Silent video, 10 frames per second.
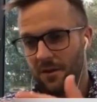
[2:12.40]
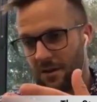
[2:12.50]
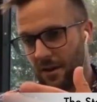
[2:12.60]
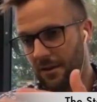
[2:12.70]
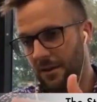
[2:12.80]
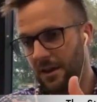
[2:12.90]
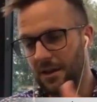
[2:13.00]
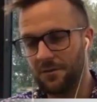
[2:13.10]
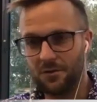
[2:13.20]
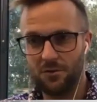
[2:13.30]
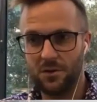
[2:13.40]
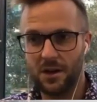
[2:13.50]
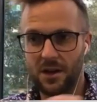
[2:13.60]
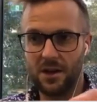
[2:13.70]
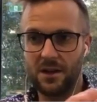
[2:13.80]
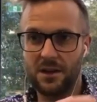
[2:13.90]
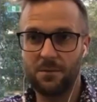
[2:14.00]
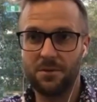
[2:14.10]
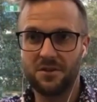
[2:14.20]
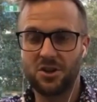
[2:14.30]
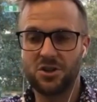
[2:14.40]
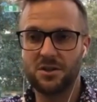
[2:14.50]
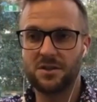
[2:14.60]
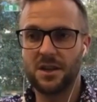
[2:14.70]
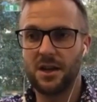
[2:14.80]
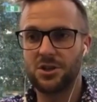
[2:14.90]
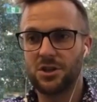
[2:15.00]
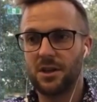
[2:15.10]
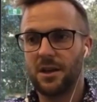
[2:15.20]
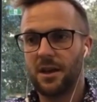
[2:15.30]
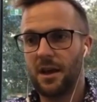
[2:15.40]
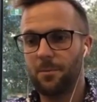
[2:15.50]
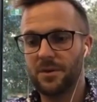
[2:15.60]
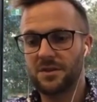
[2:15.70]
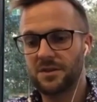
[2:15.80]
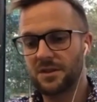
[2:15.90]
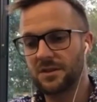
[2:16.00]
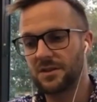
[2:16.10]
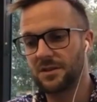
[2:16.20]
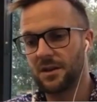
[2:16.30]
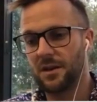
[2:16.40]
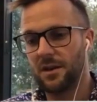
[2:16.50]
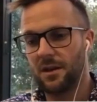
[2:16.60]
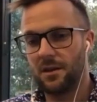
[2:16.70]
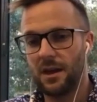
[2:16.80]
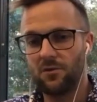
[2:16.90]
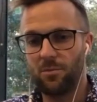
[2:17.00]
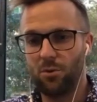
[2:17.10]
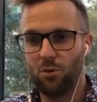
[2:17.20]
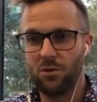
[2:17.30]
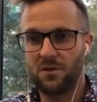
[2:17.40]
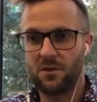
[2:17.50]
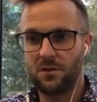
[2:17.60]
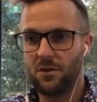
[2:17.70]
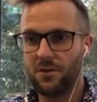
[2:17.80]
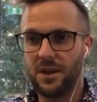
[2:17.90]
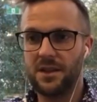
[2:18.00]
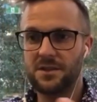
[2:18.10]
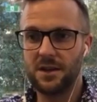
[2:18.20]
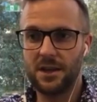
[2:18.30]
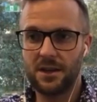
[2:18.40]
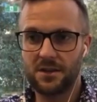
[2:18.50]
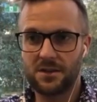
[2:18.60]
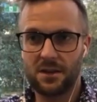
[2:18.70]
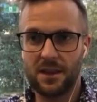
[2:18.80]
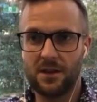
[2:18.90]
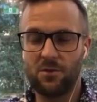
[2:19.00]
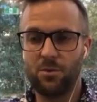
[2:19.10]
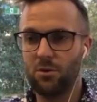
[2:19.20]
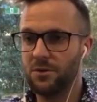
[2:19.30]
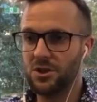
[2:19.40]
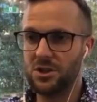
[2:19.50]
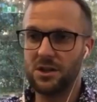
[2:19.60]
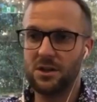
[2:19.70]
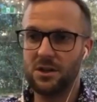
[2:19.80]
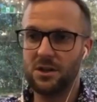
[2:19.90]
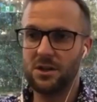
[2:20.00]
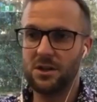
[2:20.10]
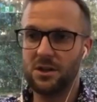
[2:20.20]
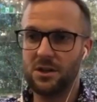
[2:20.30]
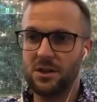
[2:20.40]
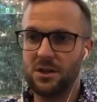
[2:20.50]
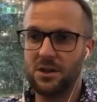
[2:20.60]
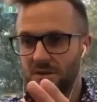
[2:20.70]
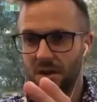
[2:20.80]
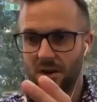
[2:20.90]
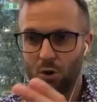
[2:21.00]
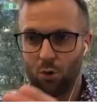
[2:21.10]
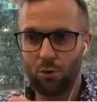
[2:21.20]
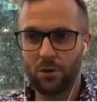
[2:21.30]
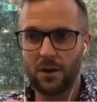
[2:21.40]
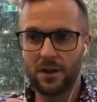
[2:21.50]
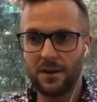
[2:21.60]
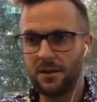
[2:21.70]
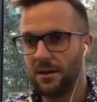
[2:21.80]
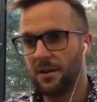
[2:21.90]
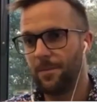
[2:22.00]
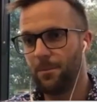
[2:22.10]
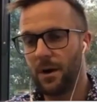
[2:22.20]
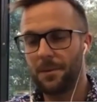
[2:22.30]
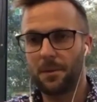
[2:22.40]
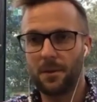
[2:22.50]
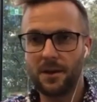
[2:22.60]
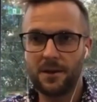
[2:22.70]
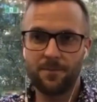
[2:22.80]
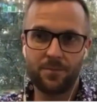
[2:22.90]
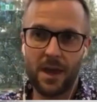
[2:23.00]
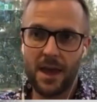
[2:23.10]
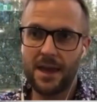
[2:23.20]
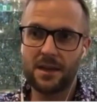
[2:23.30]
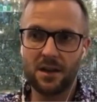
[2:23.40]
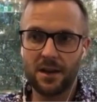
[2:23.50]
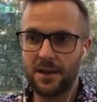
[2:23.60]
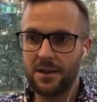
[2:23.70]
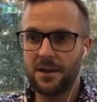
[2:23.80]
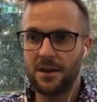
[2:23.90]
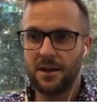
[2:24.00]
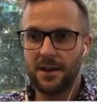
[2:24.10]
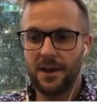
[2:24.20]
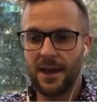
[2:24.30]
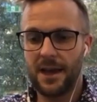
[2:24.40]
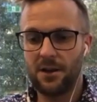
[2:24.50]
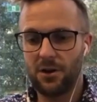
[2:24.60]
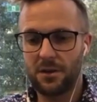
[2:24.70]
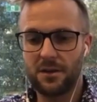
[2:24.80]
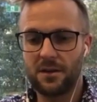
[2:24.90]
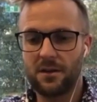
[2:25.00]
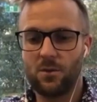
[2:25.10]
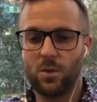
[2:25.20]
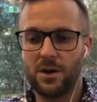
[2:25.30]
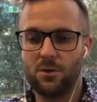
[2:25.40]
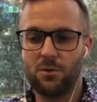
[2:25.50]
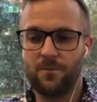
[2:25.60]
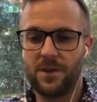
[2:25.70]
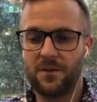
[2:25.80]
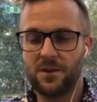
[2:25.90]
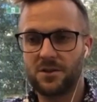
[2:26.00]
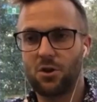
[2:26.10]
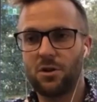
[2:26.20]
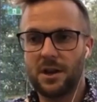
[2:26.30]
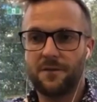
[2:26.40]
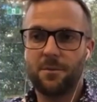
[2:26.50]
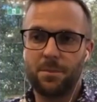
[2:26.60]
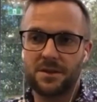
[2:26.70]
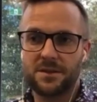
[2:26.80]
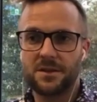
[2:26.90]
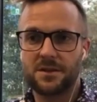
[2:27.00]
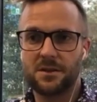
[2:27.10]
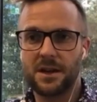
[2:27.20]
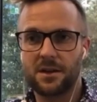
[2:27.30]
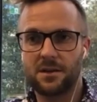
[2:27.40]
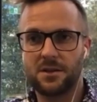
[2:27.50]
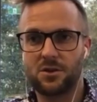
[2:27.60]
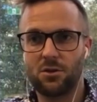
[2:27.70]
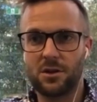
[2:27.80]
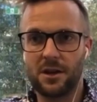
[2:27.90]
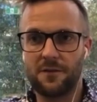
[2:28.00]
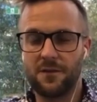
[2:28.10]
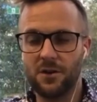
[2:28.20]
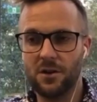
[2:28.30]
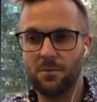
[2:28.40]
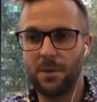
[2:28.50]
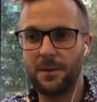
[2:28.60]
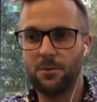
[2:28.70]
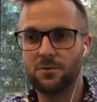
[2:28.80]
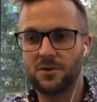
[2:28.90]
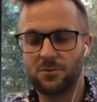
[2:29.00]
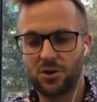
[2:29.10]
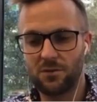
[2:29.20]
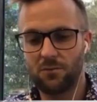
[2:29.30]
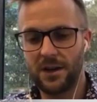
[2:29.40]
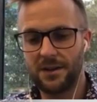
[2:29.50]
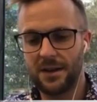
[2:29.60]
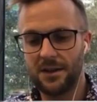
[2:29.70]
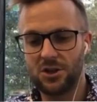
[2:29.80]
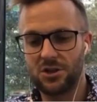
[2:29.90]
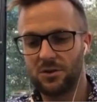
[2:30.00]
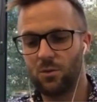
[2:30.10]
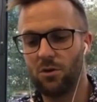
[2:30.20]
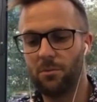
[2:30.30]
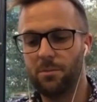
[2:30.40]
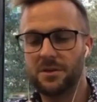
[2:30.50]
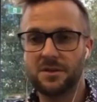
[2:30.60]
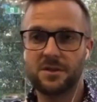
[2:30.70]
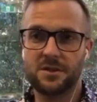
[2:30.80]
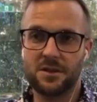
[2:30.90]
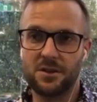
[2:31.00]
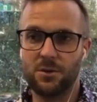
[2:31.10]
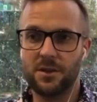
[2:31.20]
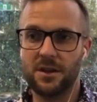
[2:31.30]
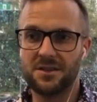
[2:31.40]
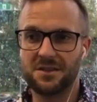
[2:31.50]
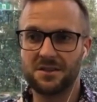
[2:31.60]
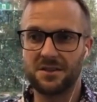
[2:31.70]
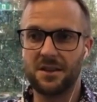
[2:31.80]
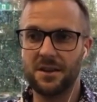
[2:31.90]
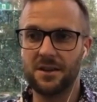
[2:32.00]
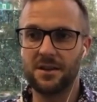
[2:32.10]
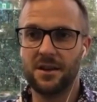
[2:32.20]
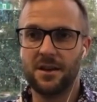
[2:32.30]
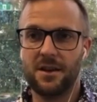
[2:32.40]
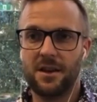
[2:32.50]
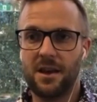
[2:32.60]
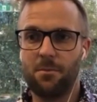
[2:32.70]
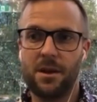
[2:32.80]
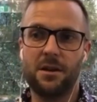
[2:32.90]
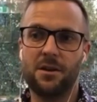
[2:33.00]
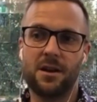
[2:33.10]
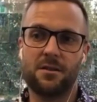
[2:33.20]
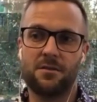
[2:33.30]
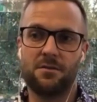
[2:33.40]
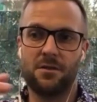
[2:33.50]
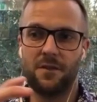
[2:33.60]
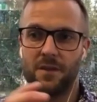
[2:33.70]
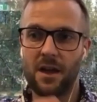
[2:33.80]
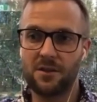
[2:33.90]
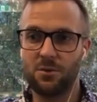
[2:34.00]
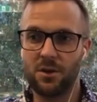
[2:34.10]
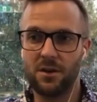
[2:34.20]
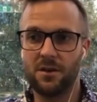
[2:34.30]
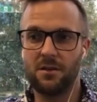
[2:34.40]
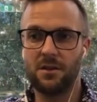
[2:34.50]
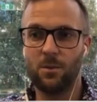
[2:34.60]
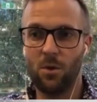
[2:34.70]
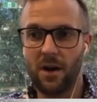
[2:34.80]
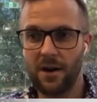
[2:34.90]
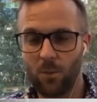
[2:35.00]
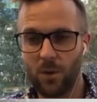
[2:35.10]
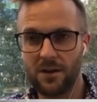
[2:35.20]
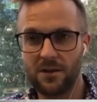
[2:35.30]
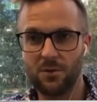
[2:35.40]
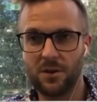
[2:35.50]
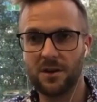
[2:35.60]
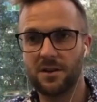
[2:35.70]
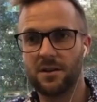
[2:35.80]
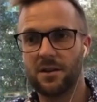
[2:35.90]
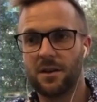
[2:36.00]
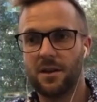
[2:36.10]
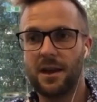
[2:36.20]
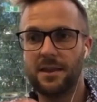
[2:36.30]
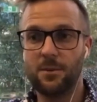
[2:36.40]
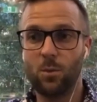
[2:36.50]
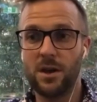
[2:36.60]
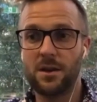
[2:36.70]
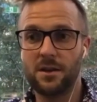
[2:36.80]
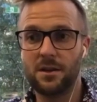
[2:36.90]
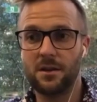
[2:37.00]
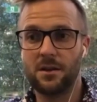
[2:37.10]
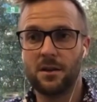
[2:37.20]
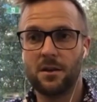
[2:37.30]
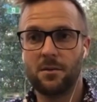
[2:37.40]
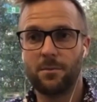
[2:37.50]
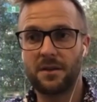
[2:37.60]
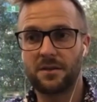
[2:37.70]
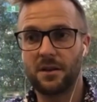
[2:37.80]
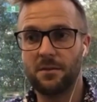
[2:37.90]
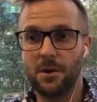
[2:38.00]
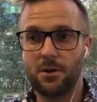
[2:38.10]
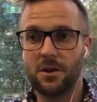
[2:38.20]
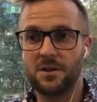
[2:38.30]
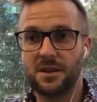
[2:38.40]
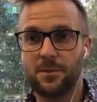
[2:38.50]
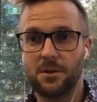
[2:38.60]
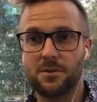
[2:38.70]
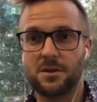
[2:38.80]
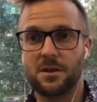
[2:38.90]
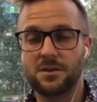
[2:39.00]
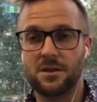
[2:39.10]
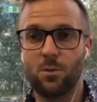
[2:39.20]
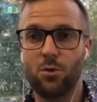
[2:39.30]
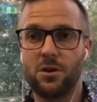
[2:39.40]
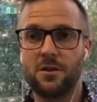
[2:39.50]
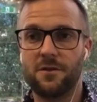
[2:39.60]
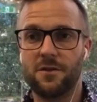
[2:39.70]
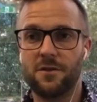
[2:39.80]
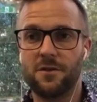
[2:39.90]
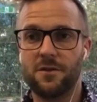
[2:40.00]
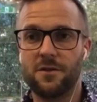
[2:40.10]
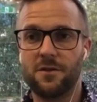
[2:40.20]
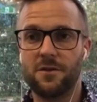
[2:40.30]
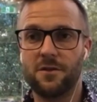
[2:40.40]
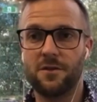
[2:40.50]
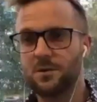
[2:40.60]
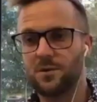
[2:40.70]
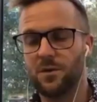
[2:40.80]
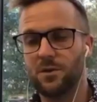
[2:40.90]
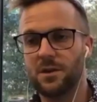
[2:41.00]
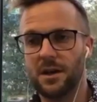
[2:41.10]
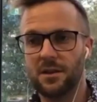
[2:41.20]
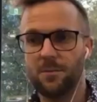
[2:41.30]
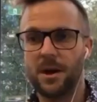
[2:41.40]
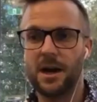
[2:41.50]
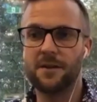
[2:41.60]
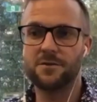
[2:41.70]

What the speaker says: And then that gives you a net position as such. And businesses that report on the NZX and that report to shareholders, they do this quarterly, monthly, annually. And I think, well, if it's good enough for business, it's good enough for people. So I'm trying to reteach what businesses are doing that are succeeding, and be like, if they're doing it, then why aren't we doing it? And then we can basically mirror some of those things that are working for them and get ourselves further down the path.